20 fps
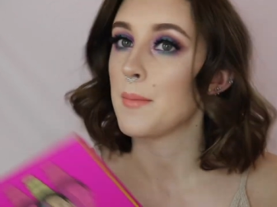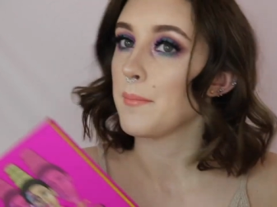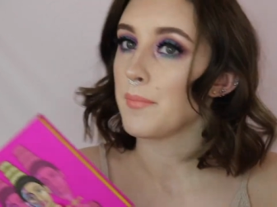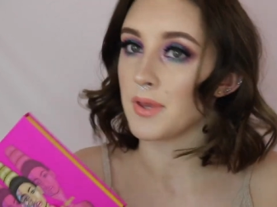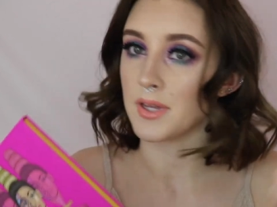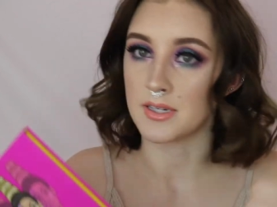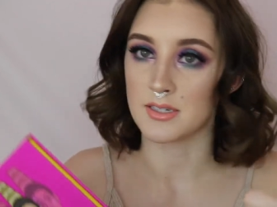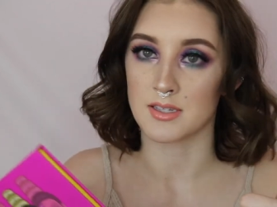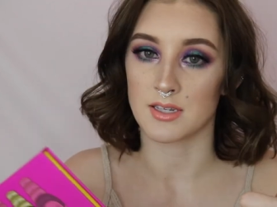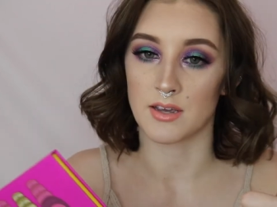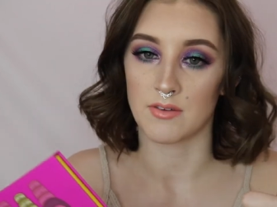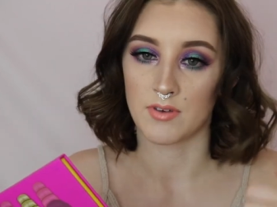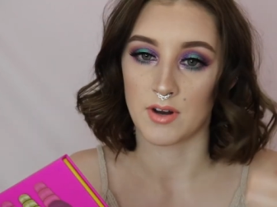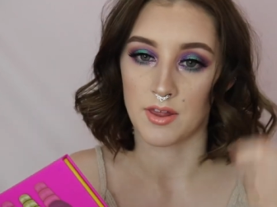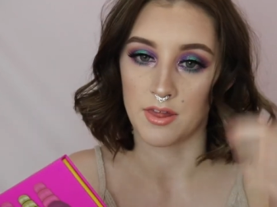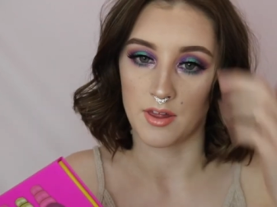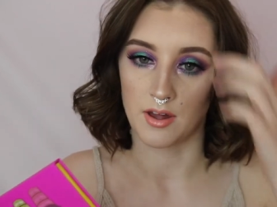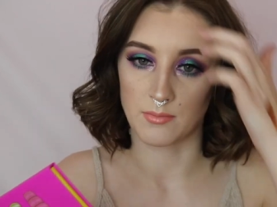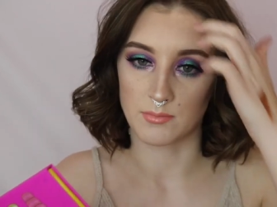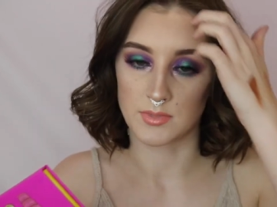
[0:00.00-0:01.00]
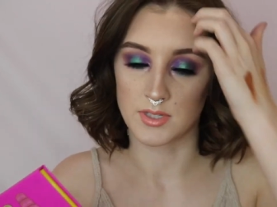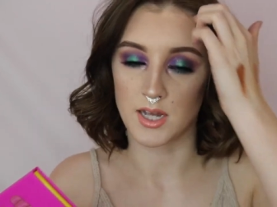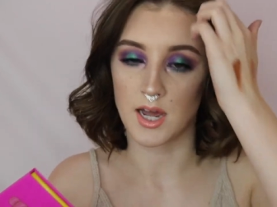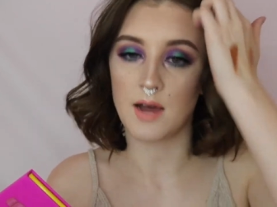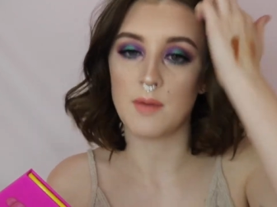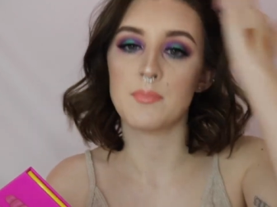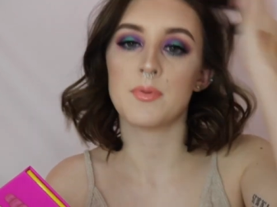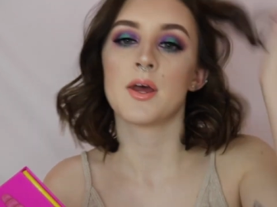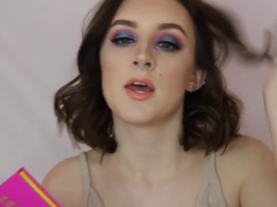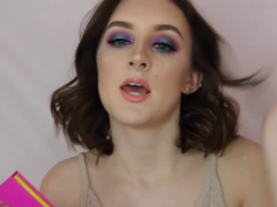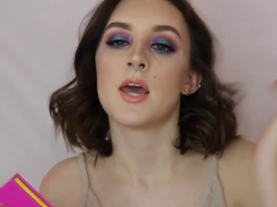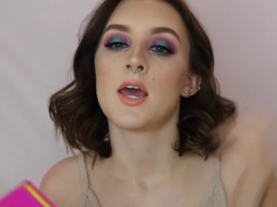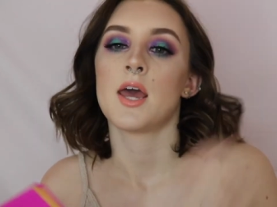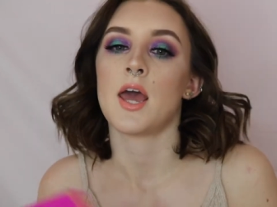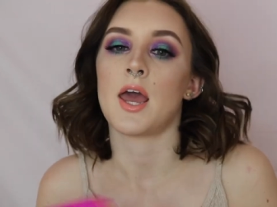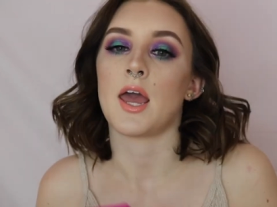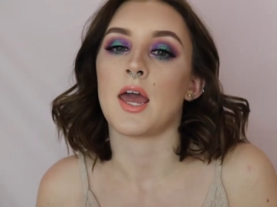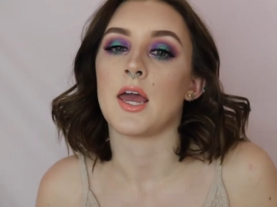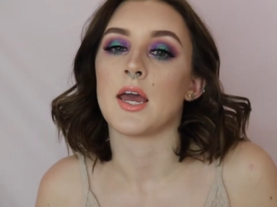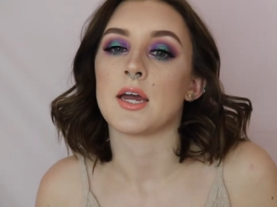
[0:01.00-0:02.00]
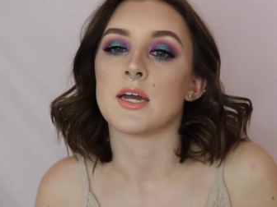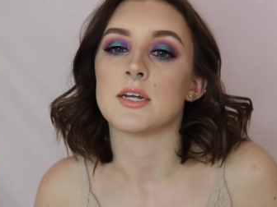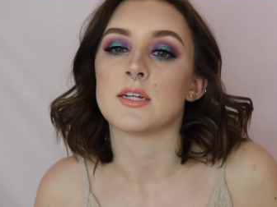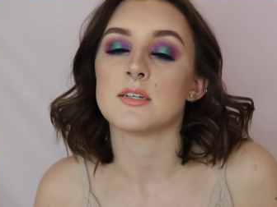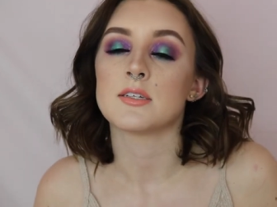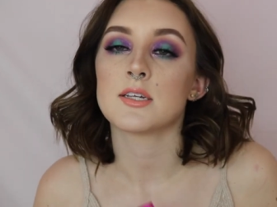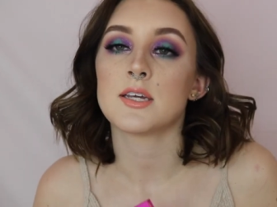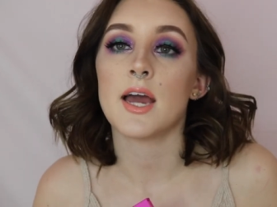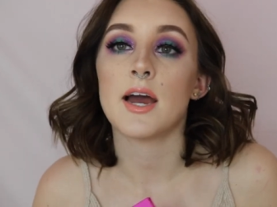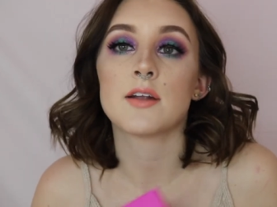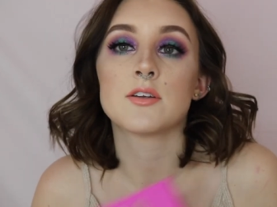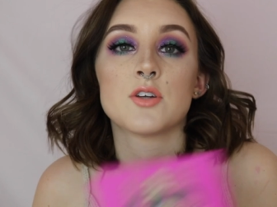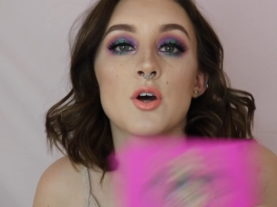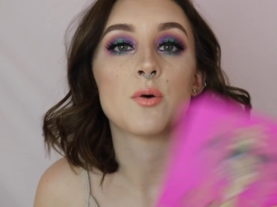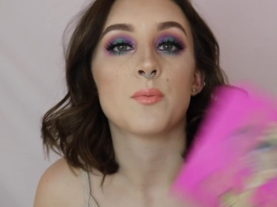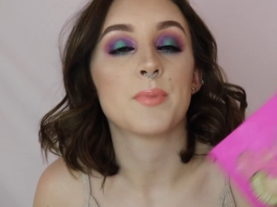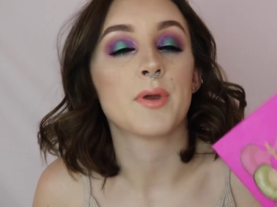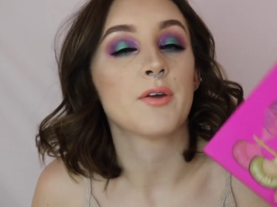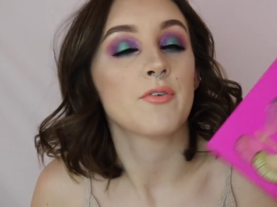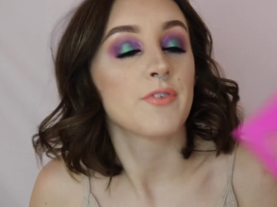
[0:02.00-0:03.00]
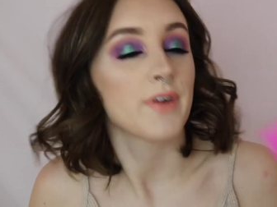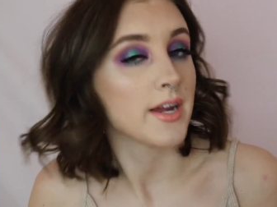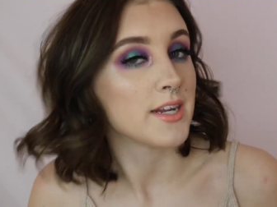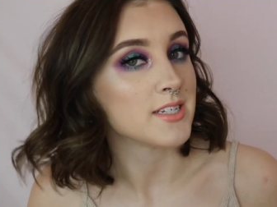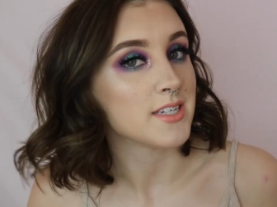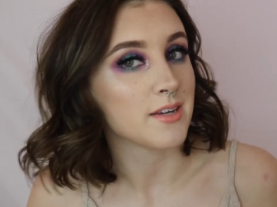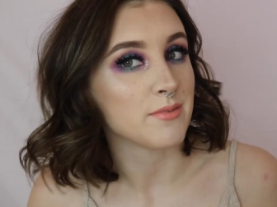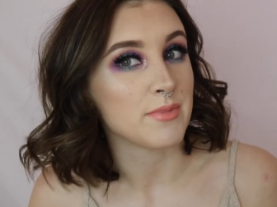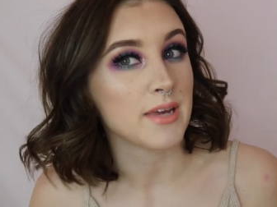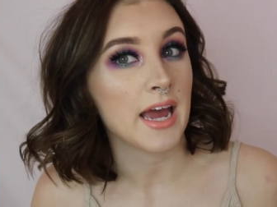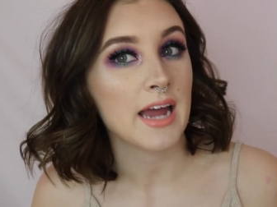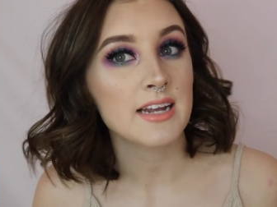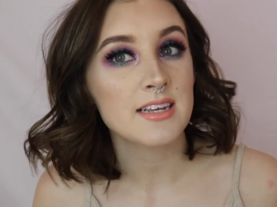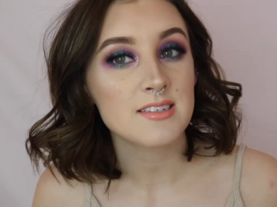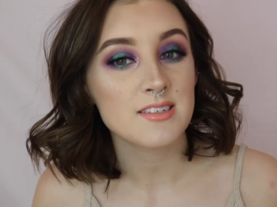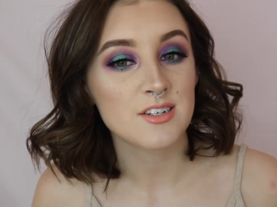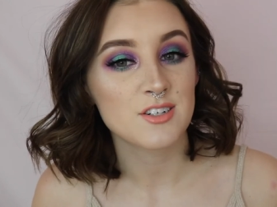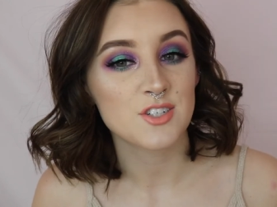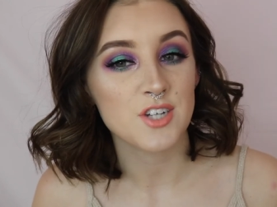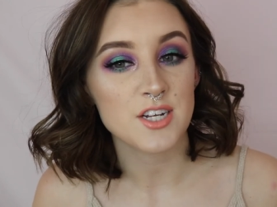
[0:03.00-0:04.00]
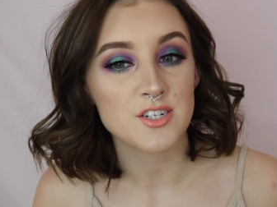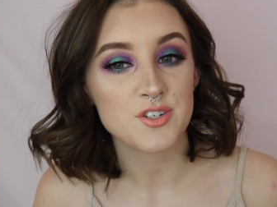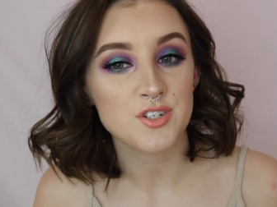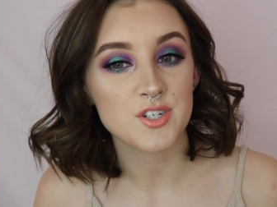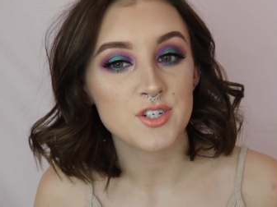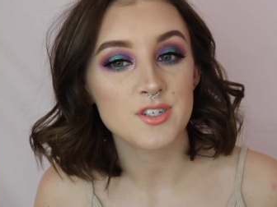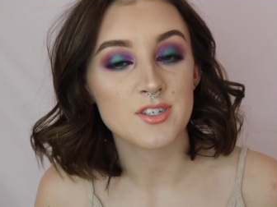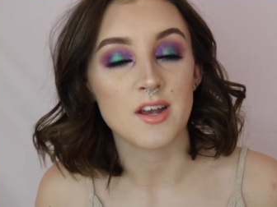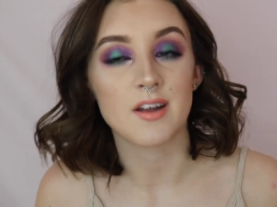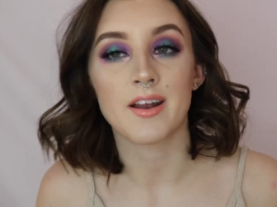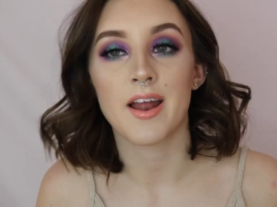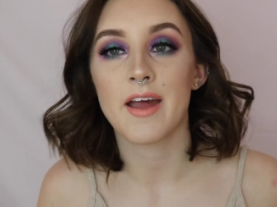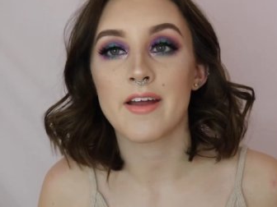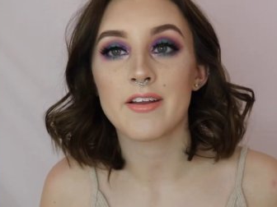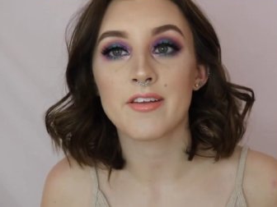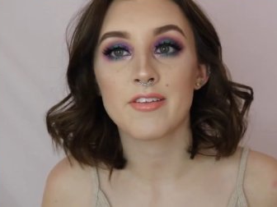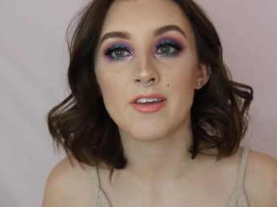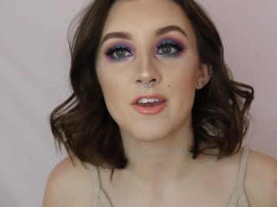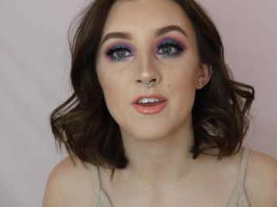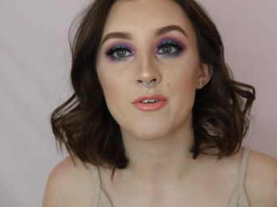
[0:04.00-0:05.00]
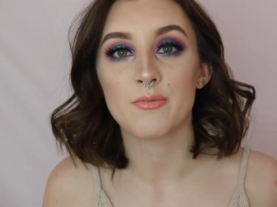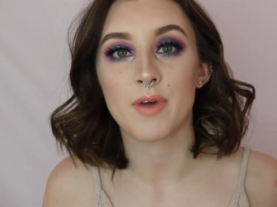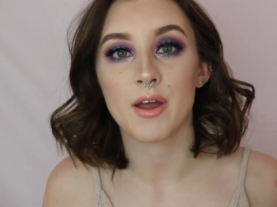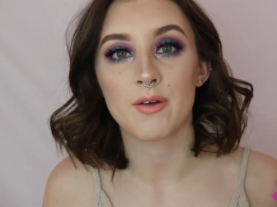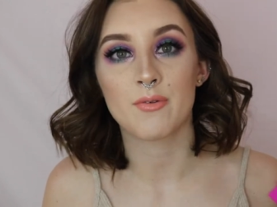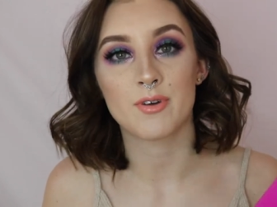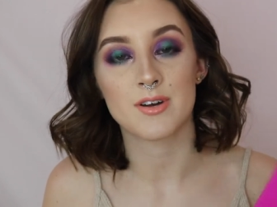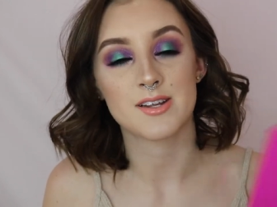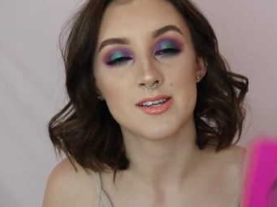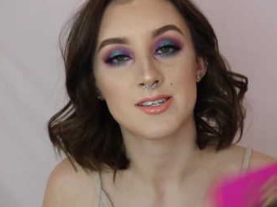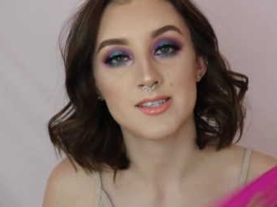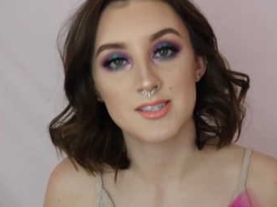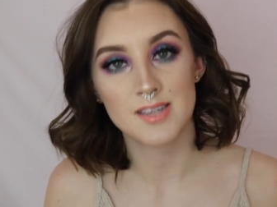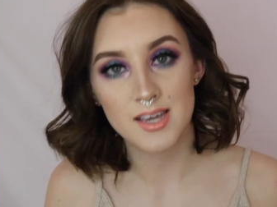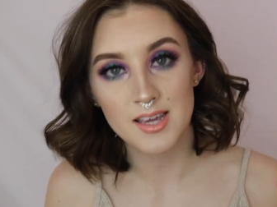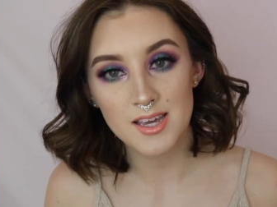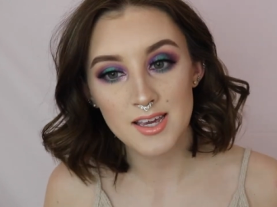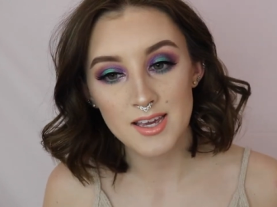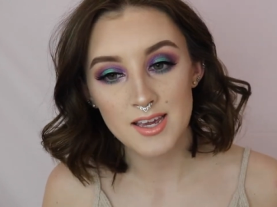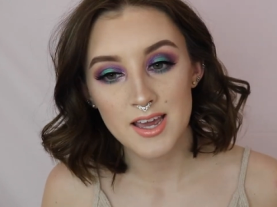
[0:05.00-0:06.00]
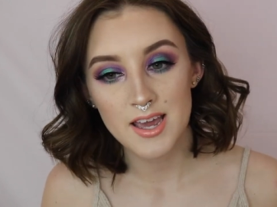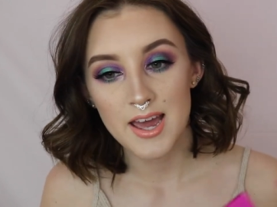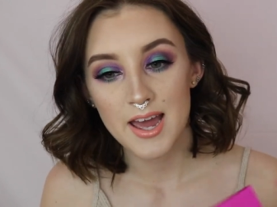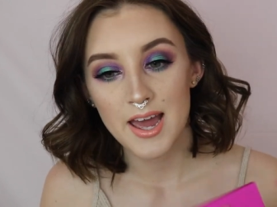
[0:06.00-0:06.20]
Please give it a thumbs up, and yeah, don't be afraid to give me any suggestions on anything you might want to see,